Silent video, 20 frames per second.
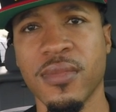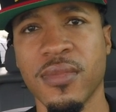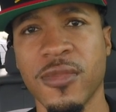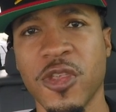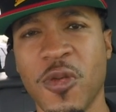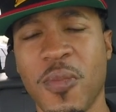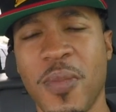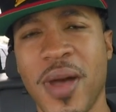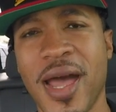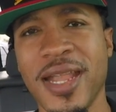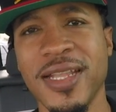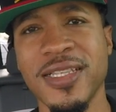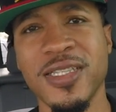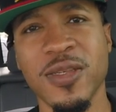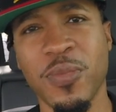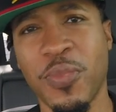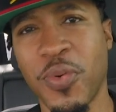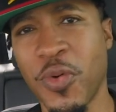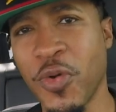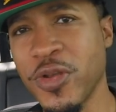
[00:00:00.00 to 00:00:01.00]
Your mind is
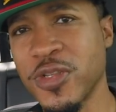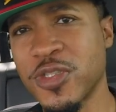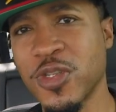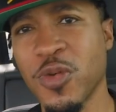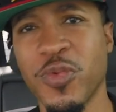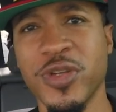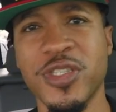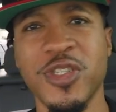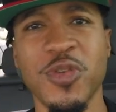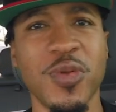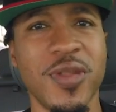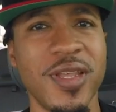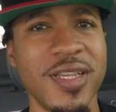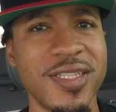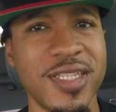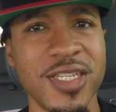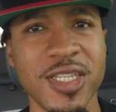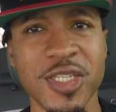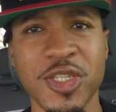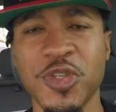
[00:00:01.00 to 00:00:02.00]
important. So what you
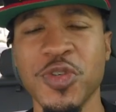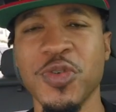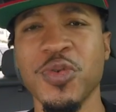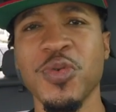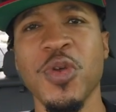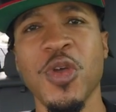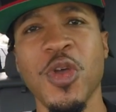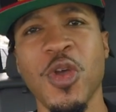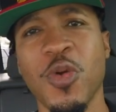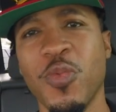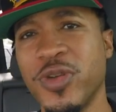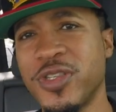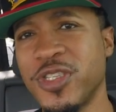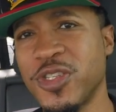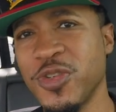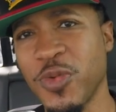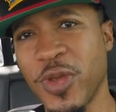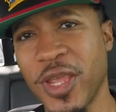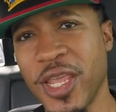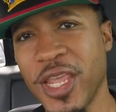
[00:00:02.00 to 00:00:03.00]
listening to, what
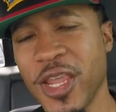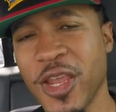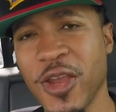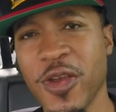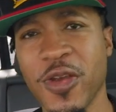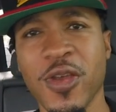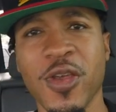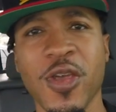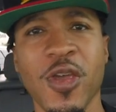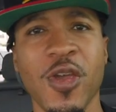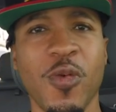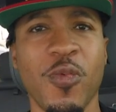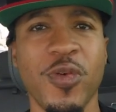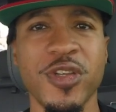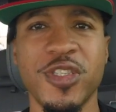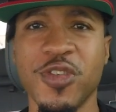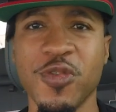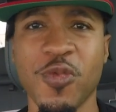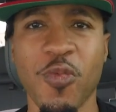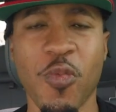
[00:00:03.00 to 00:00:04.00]
you hear,
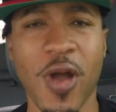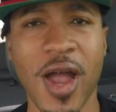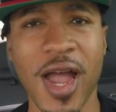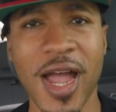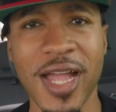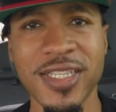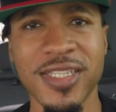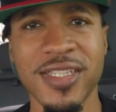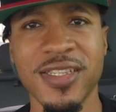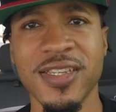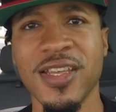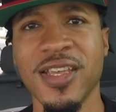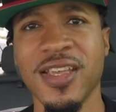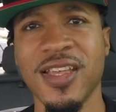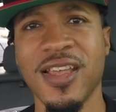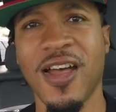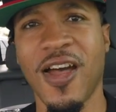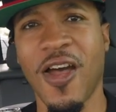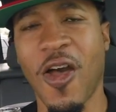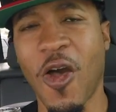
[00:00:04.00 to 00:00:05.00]
what you watch,
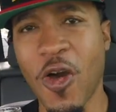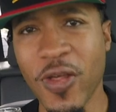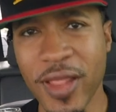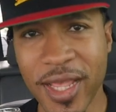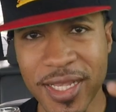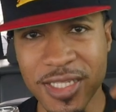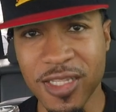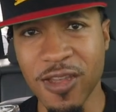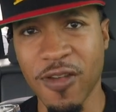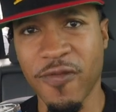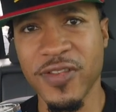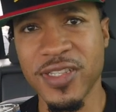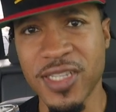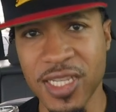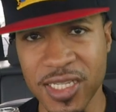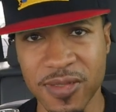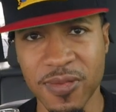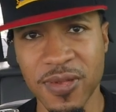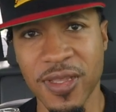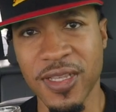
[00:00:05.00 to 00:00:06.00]
all that stuff
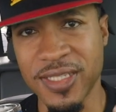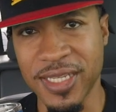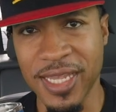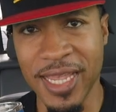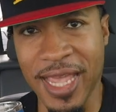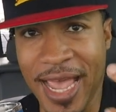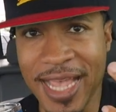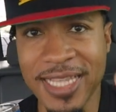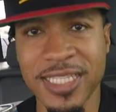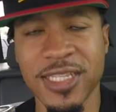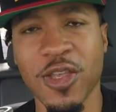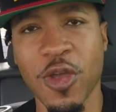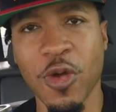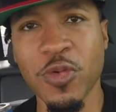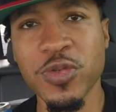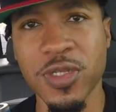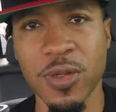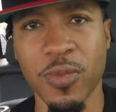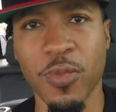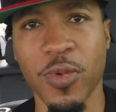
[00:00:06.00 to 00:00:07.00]
it has to go
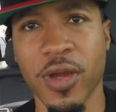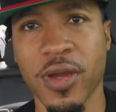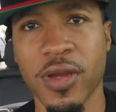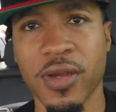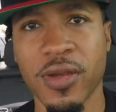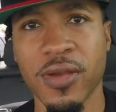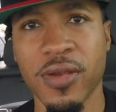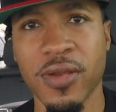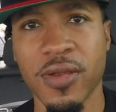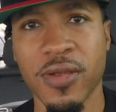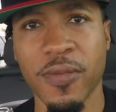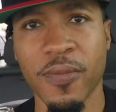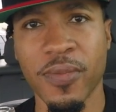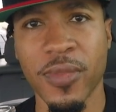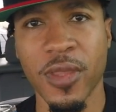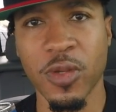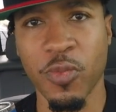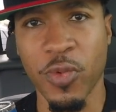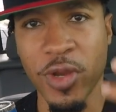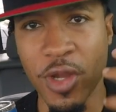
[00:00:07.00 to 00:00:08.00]
somewhere.
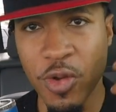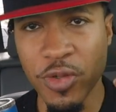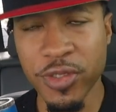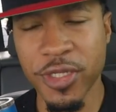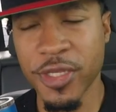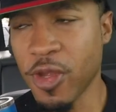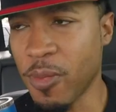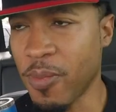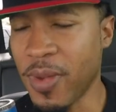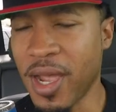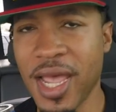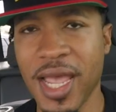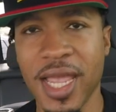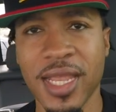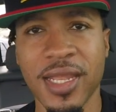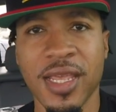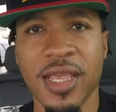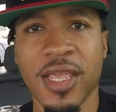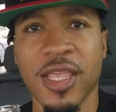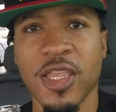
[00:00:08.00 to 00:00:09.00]
And when it goes in your
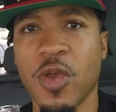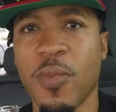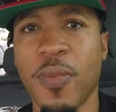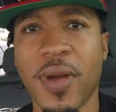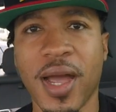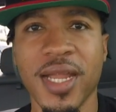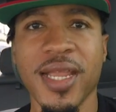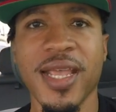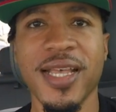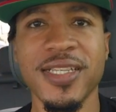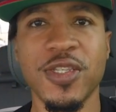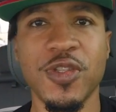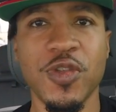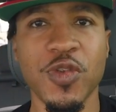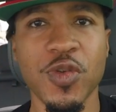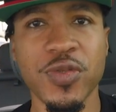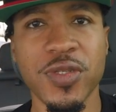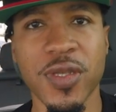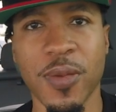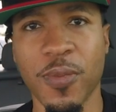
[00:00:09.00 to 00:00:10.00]
mind has to
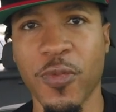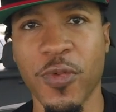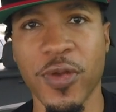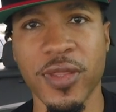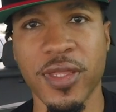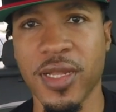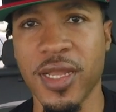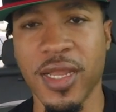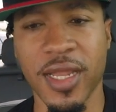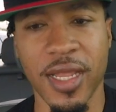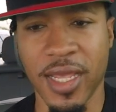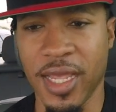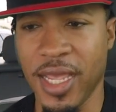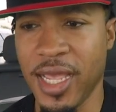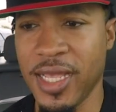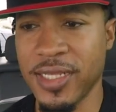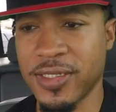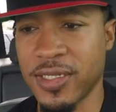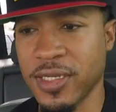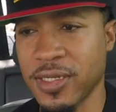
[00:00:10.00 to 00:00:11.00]
do something with it. It
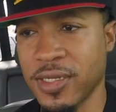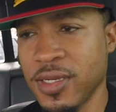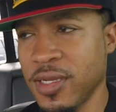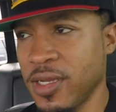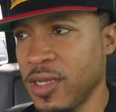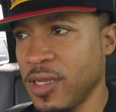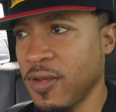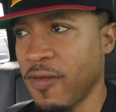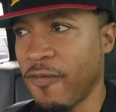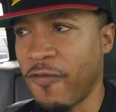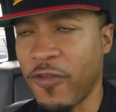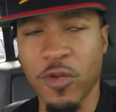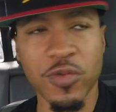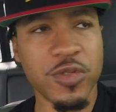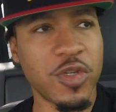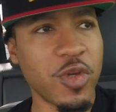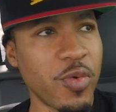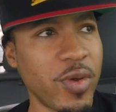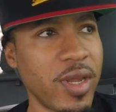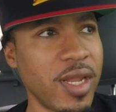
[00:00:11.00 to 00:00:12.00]
has to
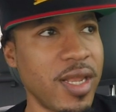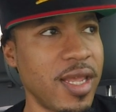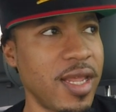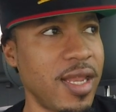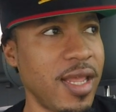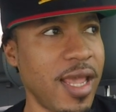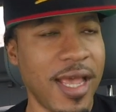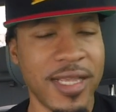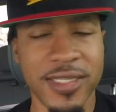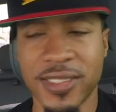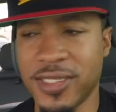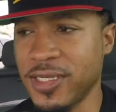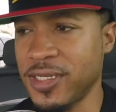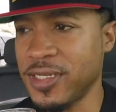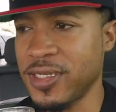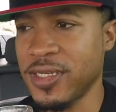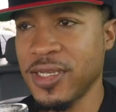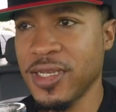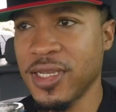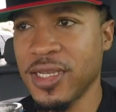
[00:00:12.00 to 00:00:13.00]
filter it. It has
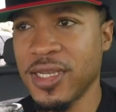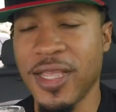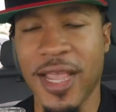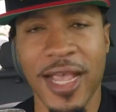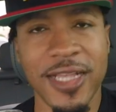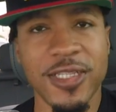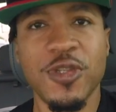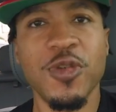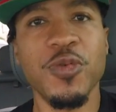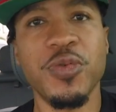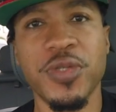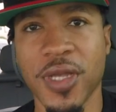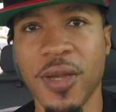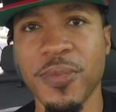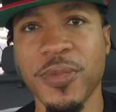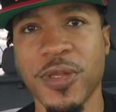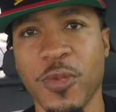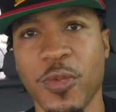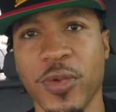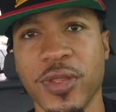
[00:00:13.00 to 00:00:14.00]
to do
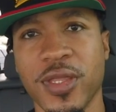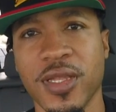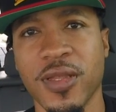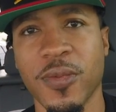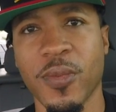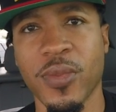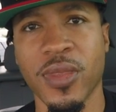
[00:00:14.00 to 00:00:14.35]
something with it.